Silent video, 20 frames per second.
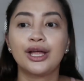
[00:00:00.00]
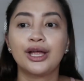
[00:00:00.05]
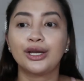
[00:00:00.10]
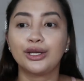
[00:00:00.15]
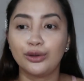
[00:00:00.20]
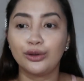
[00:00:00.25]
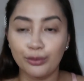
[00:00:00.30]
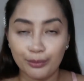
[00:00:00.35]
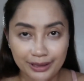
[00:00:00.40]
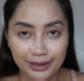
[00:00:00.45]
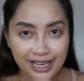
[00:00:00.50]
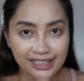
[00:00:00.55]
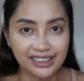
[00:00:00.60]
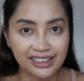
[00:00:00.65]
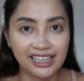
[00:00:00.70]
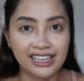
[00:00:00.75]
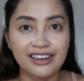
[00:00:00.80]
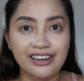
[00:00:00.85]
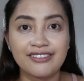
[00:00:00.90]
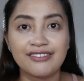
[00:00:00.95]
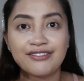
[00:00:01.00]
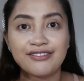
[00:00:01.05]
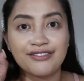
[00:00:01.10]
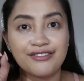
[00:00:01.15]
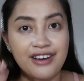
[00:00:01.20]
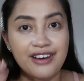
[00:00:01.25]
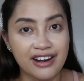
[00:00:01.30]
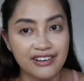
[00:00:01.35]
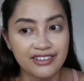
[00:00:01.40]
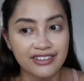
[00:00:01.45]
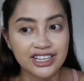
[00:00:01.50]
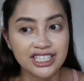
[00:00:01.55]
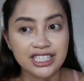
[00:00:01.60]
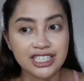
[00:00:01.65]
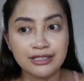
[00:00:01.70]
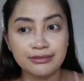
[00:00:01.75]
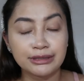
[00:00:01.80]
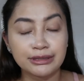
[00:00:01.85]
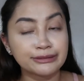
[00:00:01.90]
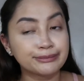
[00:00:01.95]
nung binati nga na very
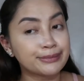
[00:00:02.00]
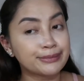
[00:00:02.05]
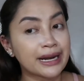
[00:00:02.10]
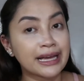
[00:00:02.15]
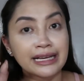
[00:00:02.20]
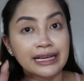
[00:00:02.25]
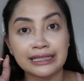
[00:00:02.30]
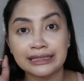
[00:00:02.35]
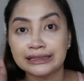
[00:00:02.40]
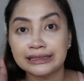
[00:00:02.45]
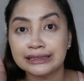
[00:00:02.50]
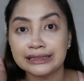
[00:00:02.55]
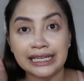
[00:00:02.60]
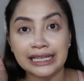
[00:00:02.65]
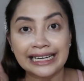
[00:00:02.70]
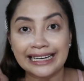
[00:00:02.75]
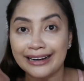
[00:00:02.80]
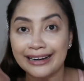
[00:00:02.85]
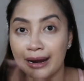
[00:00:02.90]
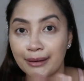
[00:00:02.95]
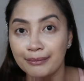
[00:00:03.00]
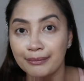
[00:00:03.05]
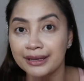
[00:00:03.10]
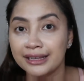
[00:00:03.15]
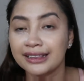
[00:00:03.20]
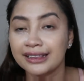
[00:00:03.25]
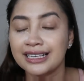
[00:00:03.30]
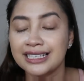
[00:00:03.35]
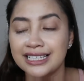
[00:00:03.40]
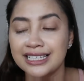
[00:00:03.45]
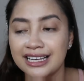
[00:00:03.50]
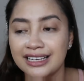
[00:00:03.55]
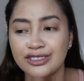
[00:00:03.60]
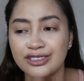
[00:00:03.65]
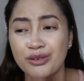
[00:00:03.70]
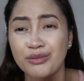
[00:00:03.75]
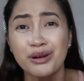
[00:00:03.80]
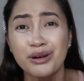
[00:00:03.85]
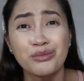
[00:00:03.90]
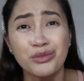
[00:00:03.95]
reasonable price, I grab it kasi
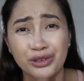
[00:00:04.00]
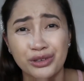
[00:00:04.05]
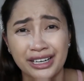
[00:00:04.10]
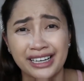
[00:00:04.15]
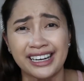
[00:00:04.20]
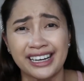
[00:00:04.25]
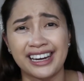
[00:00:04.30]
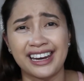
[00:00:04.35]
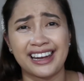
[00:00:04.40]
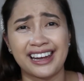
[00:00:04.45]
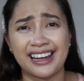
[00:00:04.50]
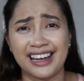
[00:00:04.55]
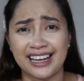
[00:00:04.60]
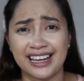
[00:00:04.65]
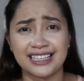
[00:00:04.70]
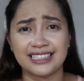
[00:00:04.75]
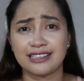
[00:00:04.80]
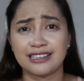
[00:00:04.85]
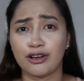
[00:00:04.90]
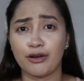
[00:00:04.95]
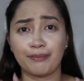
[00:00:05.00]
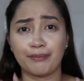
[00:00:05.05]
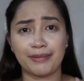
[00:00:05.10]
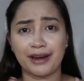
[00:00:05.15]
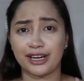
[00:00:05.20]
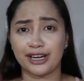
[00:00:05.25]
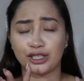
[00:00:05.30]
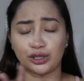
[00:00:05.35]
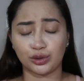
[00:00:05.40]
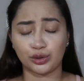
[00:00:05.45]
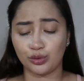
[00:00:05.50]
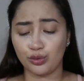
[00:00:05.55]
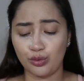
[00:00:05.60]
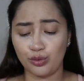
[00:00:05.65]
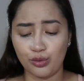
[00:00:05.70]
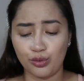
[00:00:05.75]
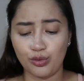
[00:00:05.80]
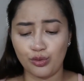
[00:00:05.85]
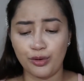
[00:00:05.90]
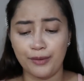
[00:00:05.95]
sobrang mura na niya, guys. Compared
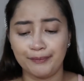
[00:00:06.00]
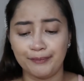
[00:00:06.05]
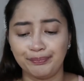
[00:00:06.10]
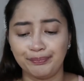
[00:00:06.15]
to